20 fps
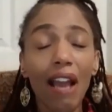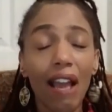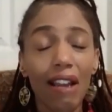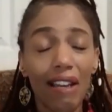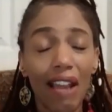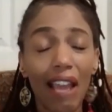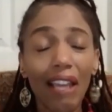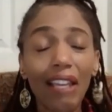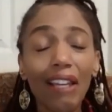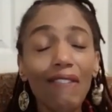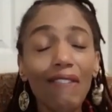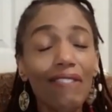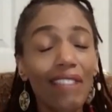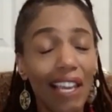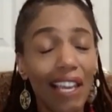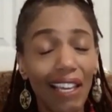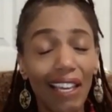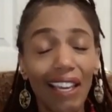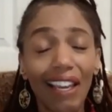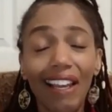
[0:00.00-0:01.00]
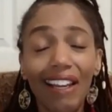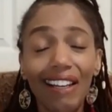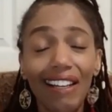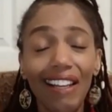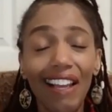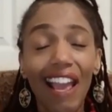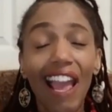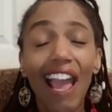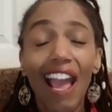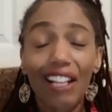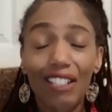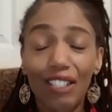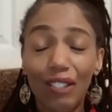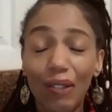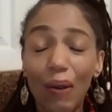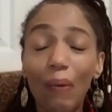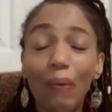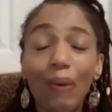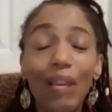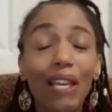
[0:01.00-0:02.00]
negative thinking. And
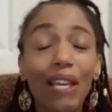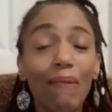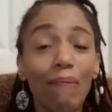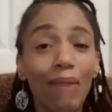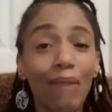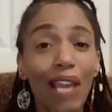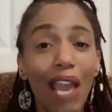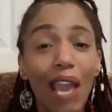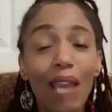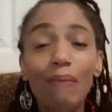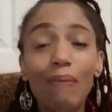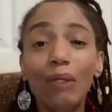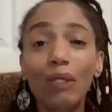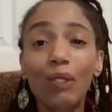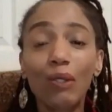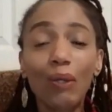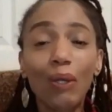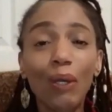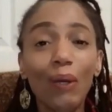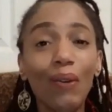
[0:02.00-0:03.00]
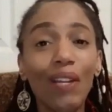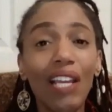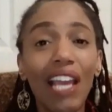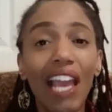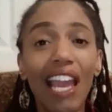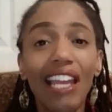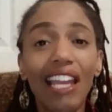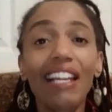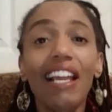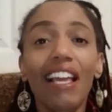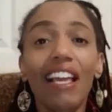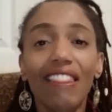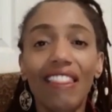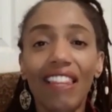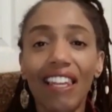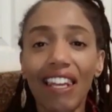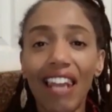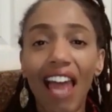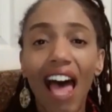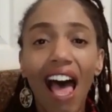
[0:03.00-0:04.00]
so we can be able to create
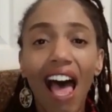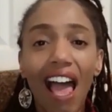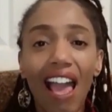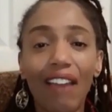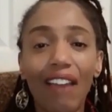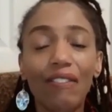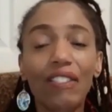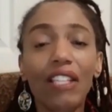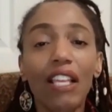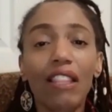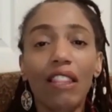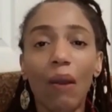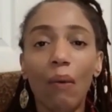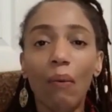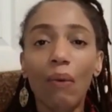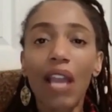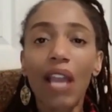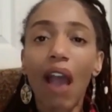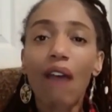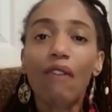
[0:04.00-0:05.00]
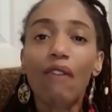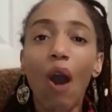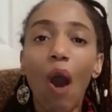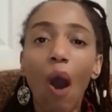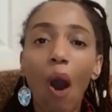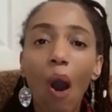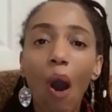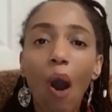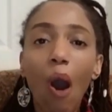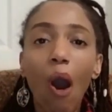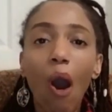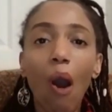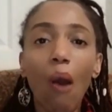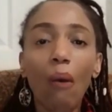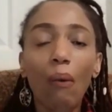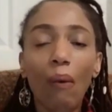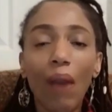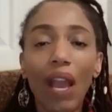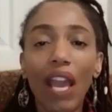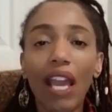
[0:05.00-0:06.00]
the lives that we have
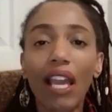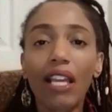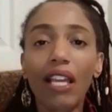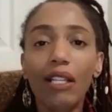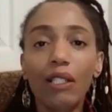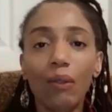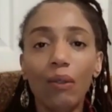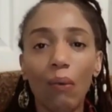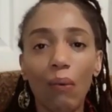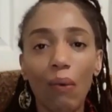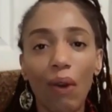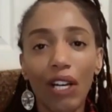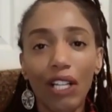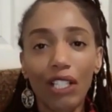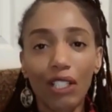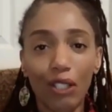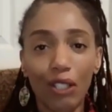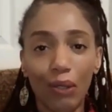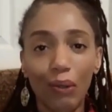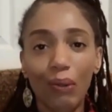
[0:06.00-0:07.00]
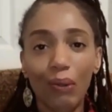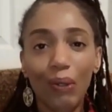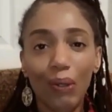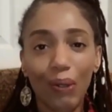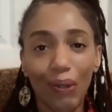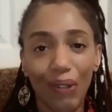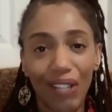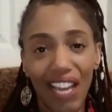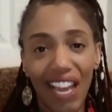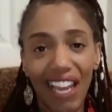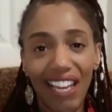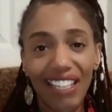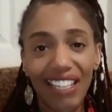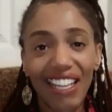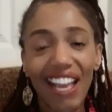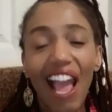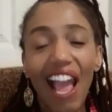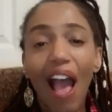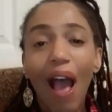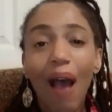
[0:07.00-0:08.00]
always wanted to create.
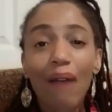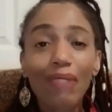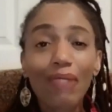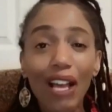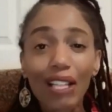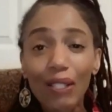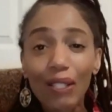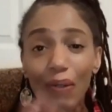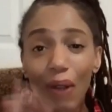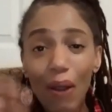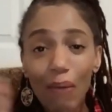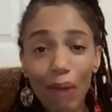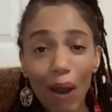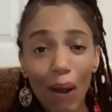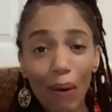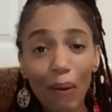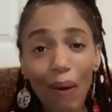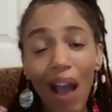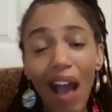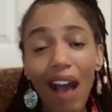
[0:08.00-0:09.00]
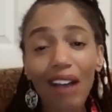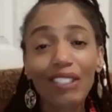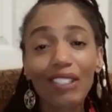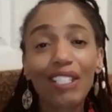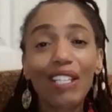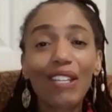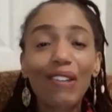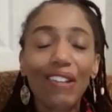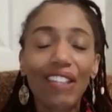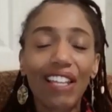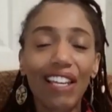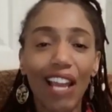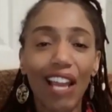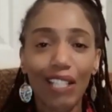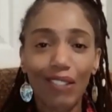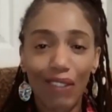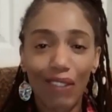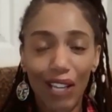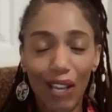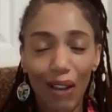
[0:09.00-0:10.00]
I'm I'll See you in the
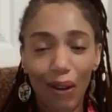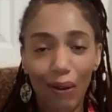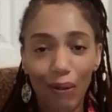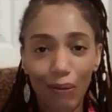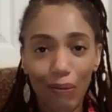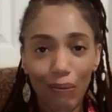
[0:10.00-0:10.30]
next video.